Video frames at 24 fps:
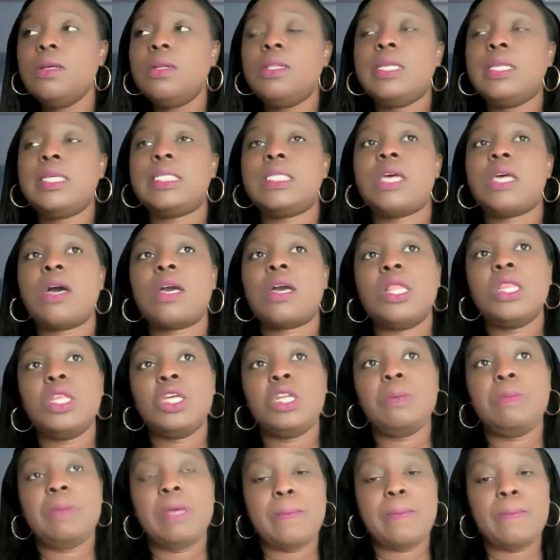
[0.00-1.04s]
Let's talk a
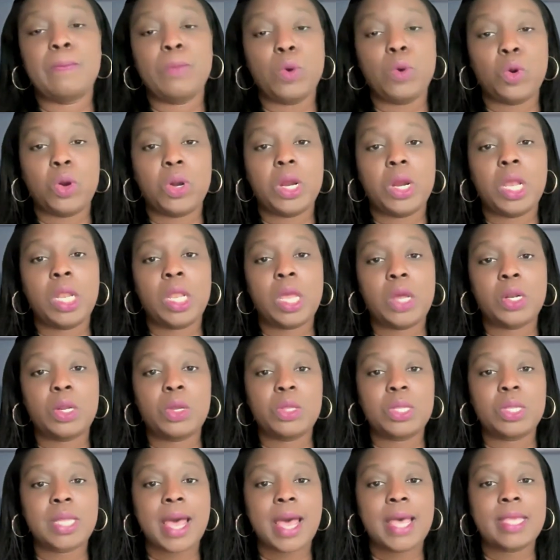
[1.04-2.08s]
little bit more along
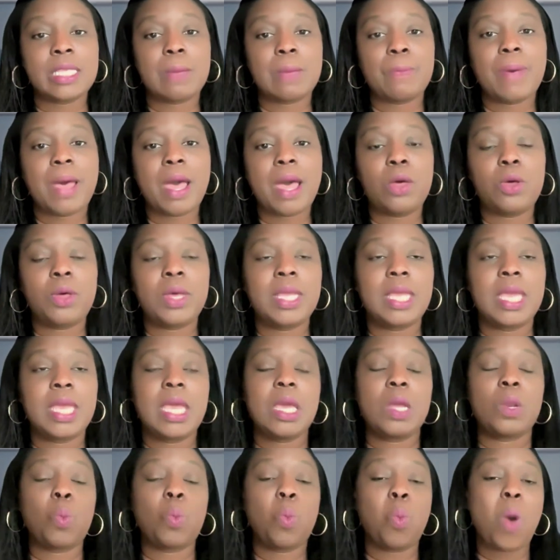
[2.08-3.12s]
those lines about,
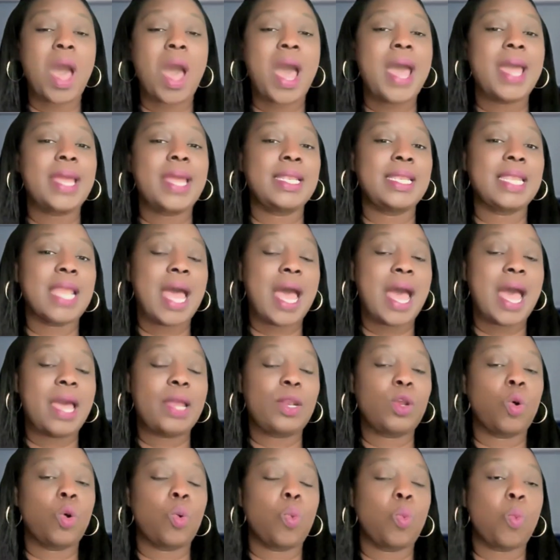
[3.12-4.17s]
again, why
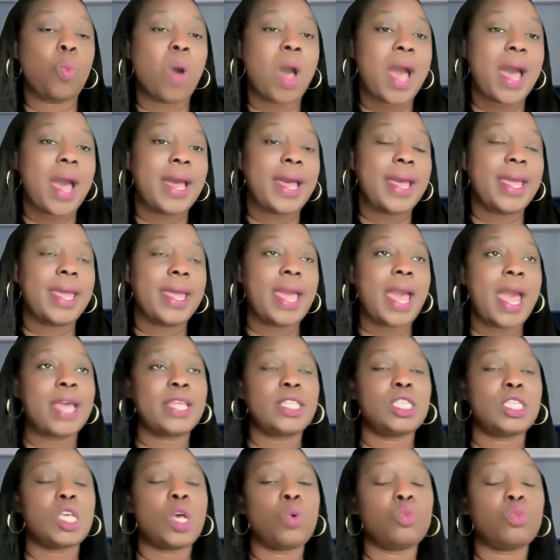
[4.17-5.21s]
not or why I
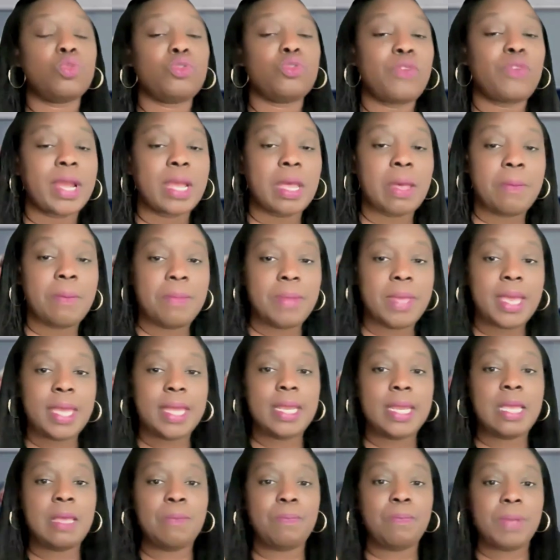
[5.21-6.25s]
don't recommend
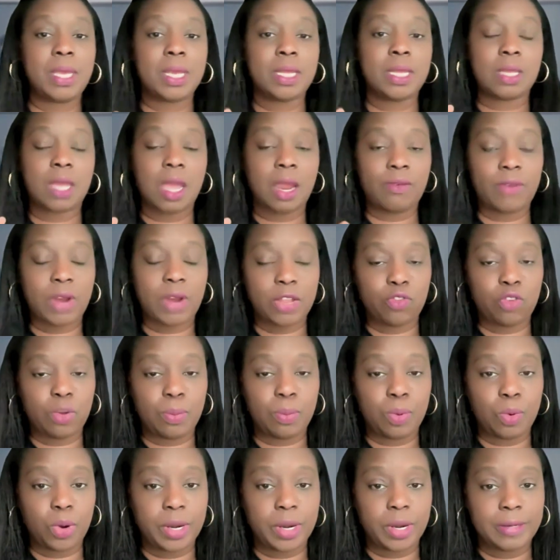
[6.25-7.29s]
it be a direct
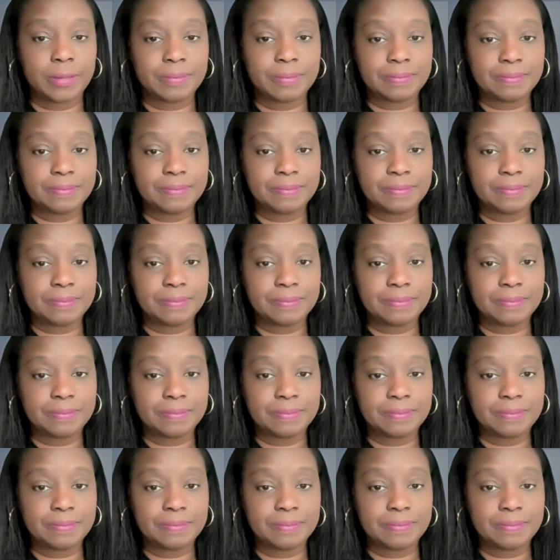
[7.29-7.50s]
report.